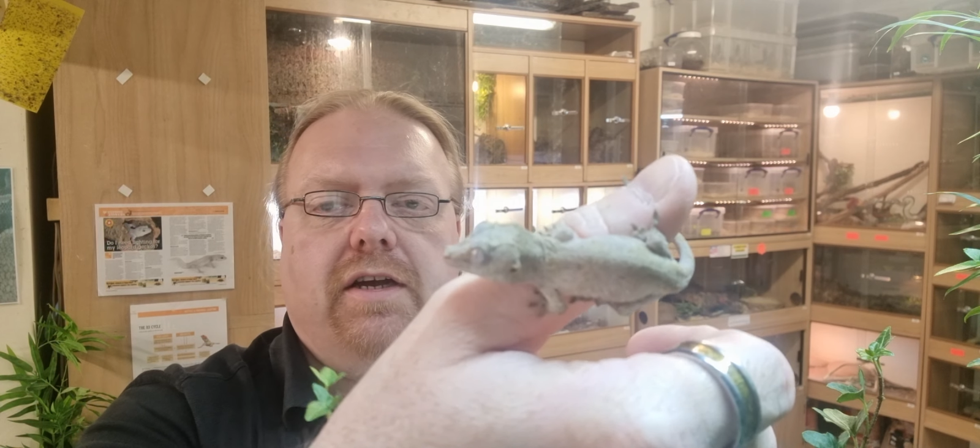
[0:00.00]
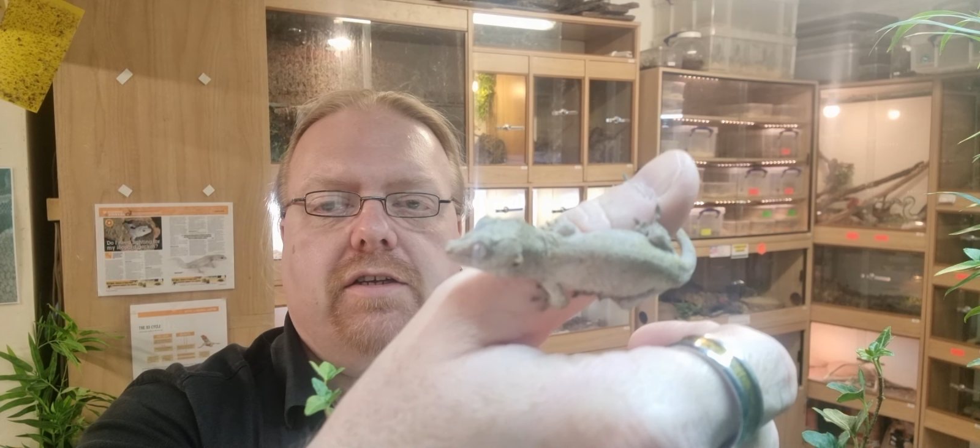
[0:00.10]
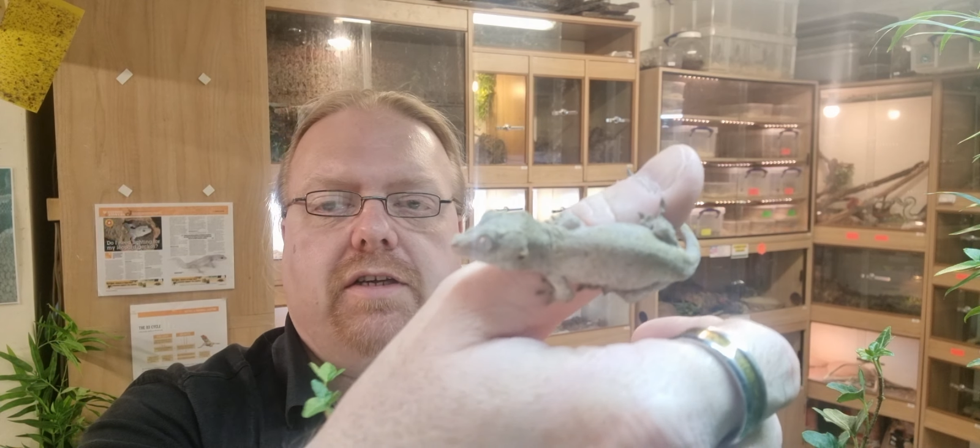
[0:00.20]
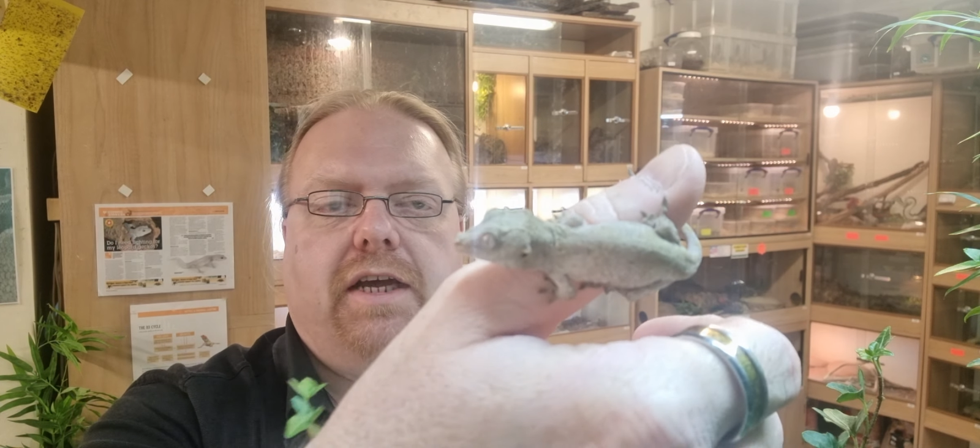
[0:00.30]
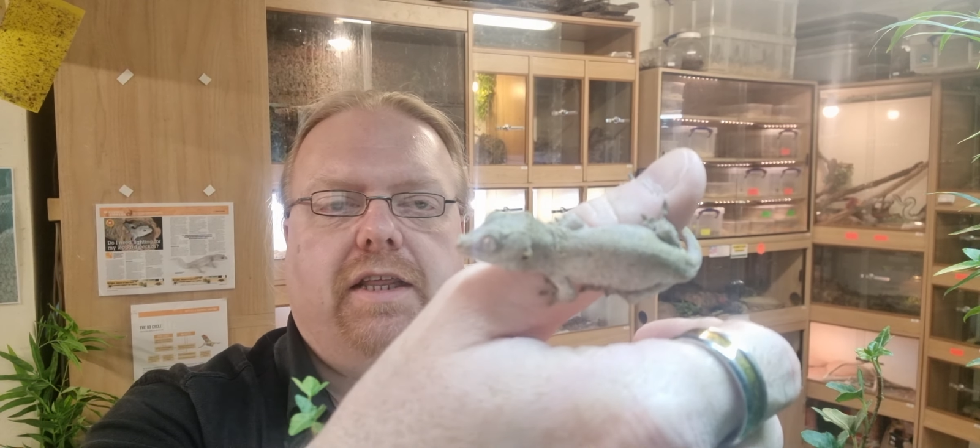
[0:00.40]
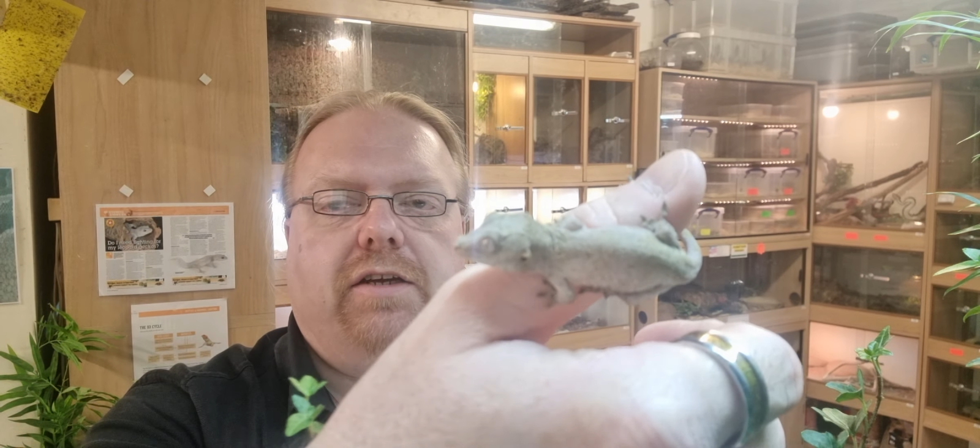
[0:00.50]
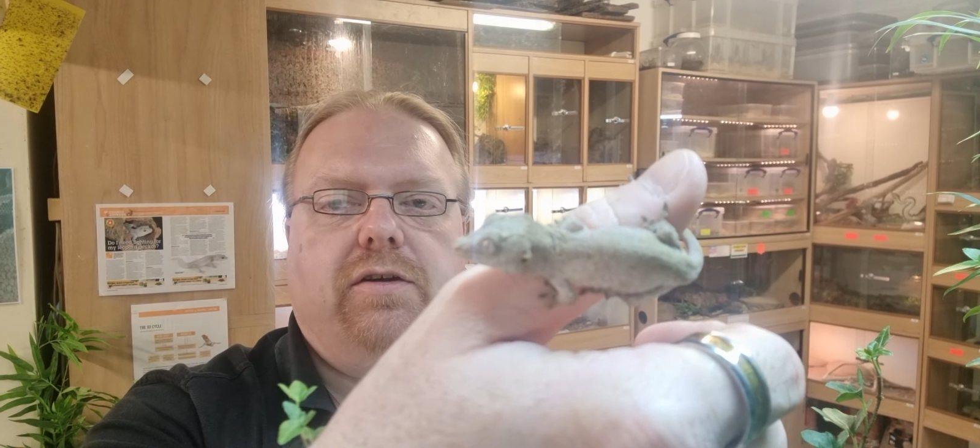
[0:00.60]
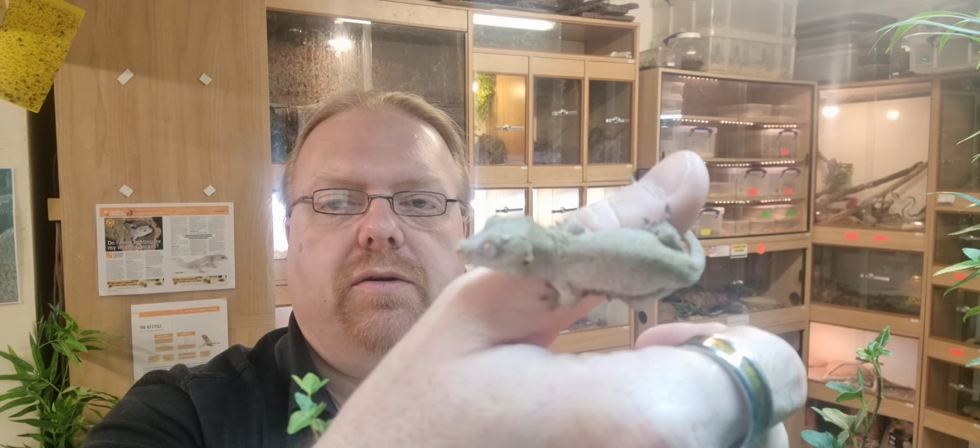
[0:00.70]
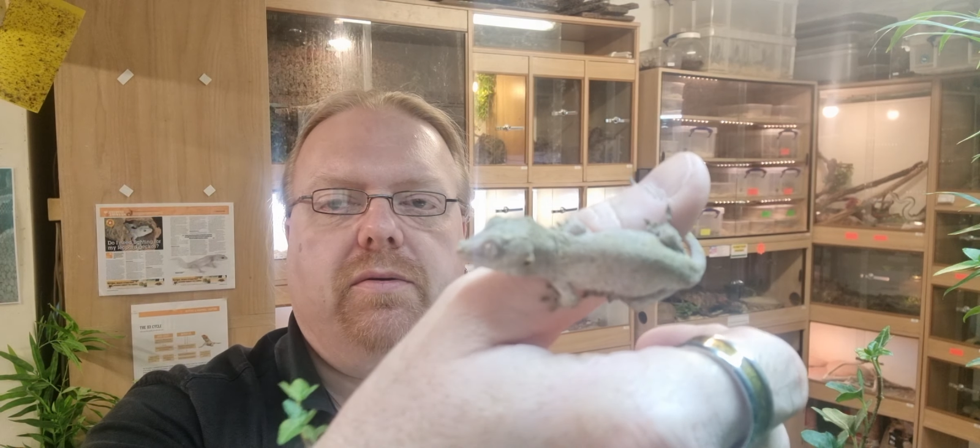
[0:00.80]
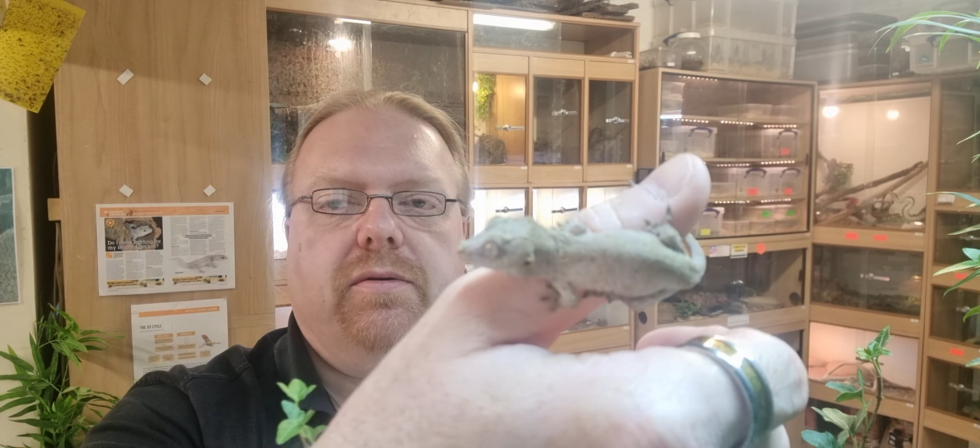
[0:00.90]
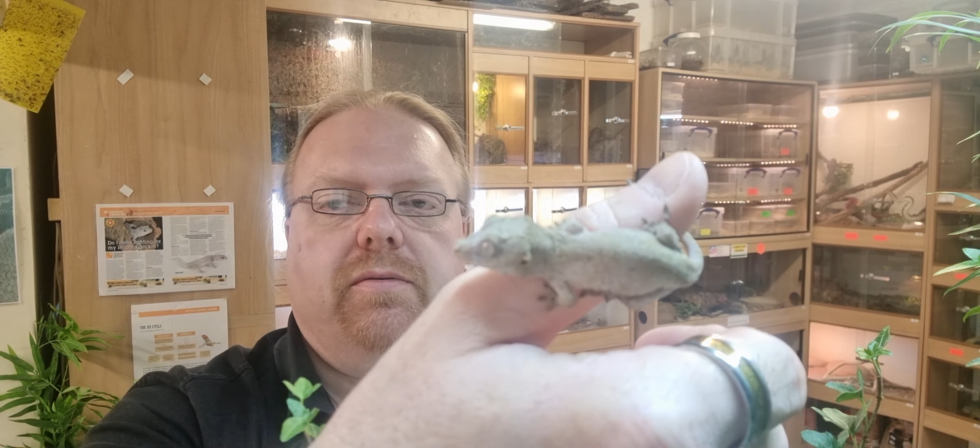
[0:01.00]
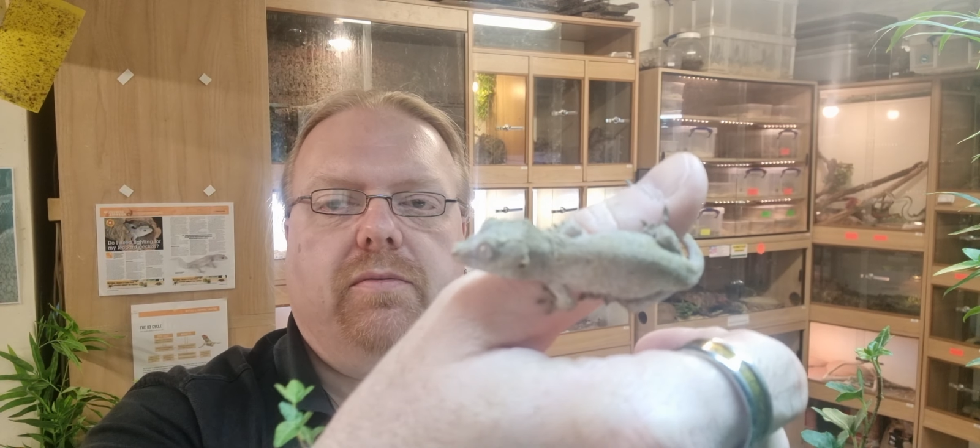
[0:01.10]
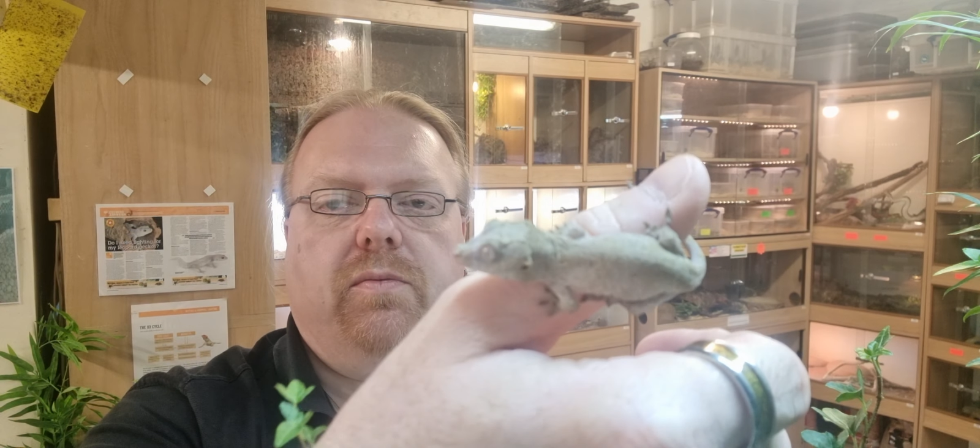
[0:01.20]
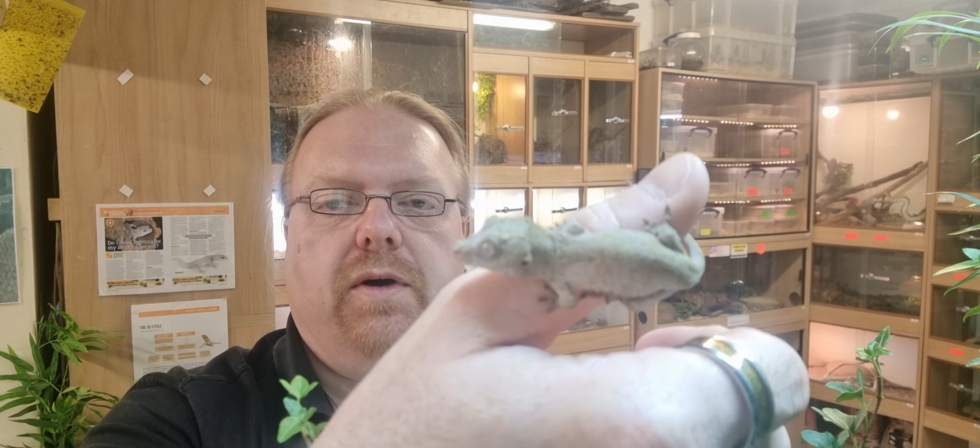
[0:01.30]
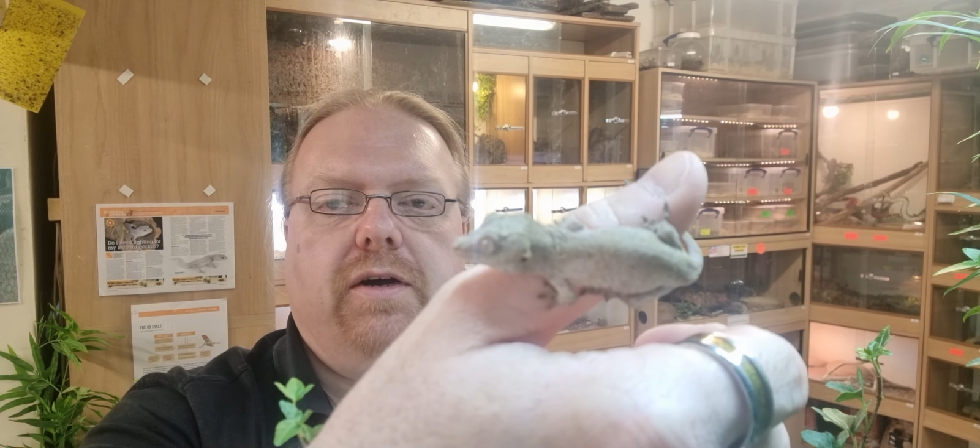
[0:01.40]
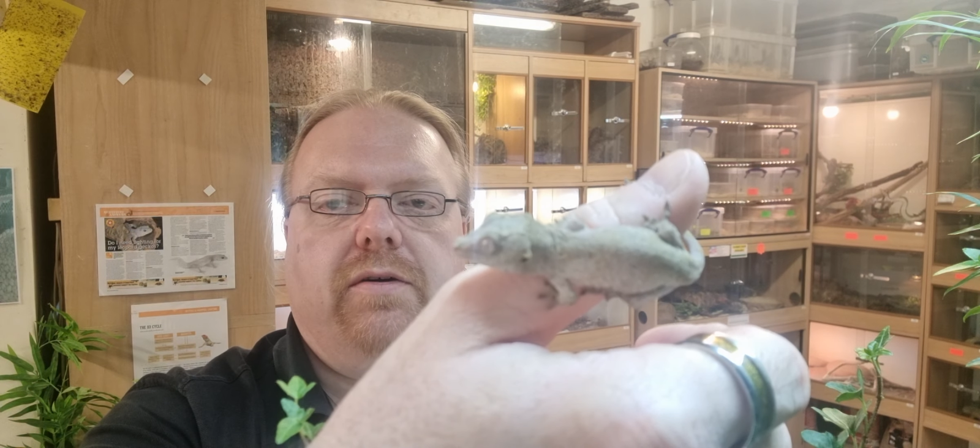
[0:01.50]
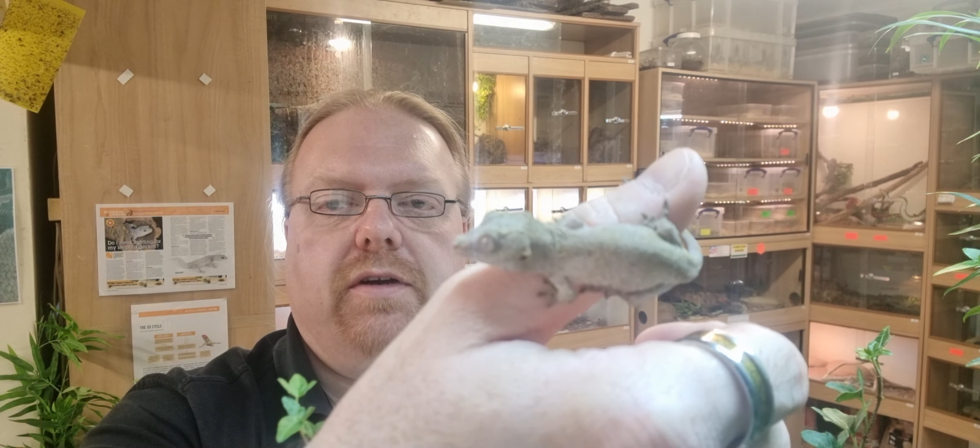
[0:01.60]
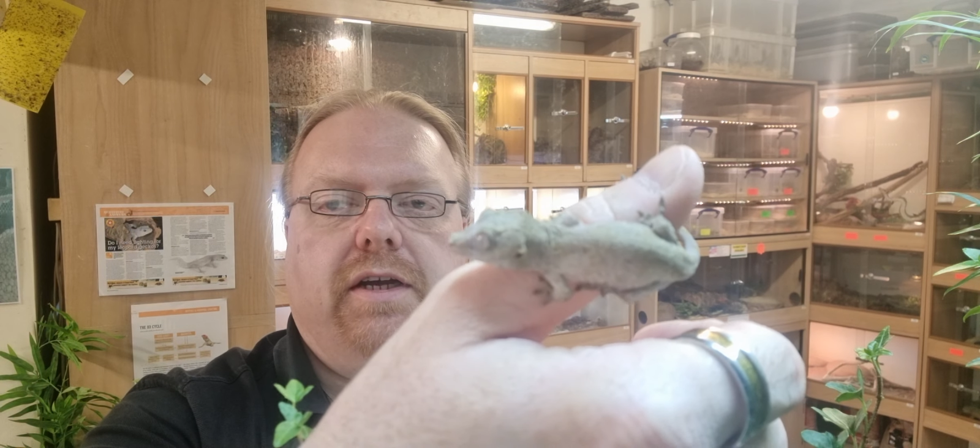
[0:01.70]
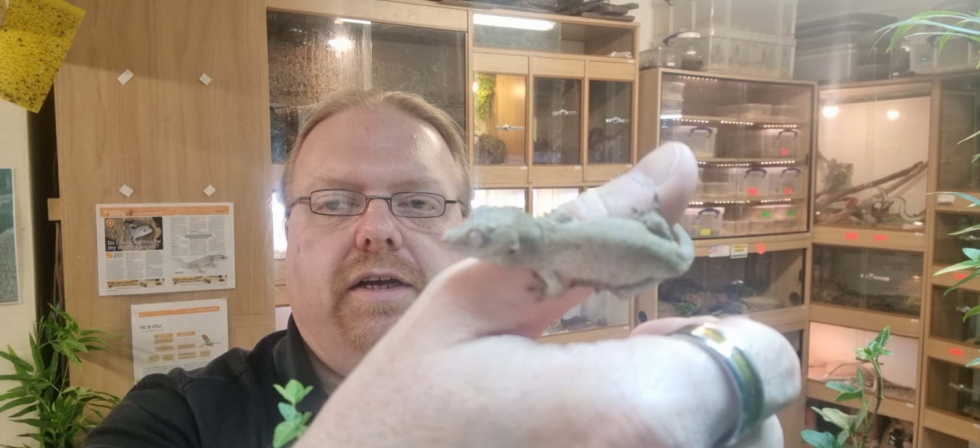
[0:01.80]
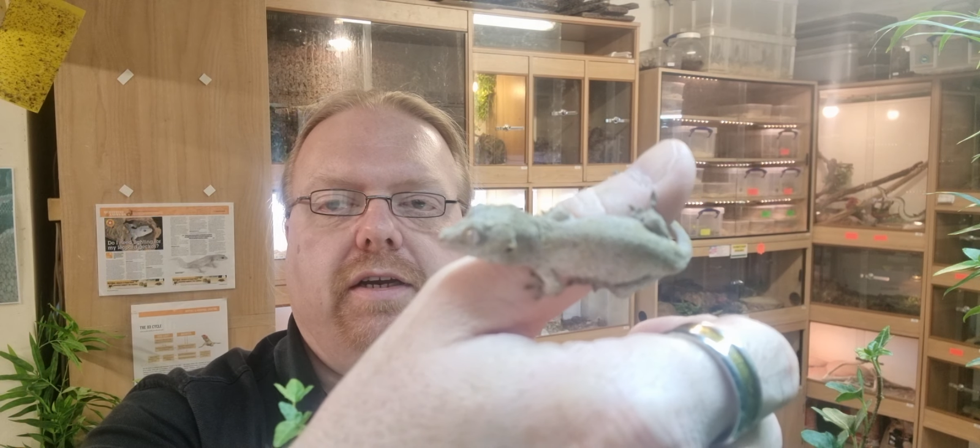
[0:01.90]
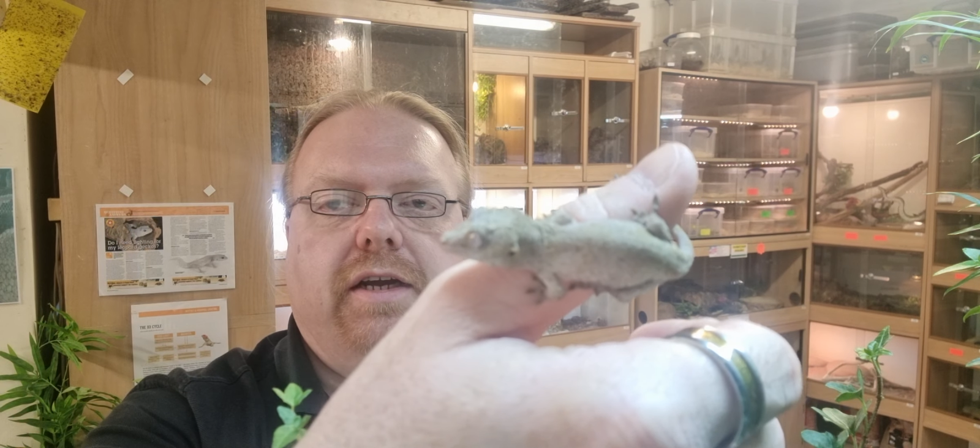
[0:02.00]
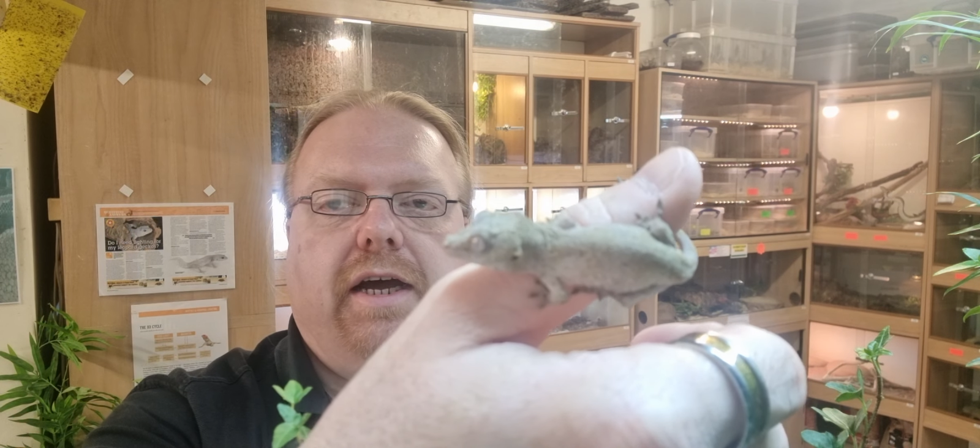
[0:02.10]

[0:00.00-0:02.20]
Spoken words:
So yeah, they do well in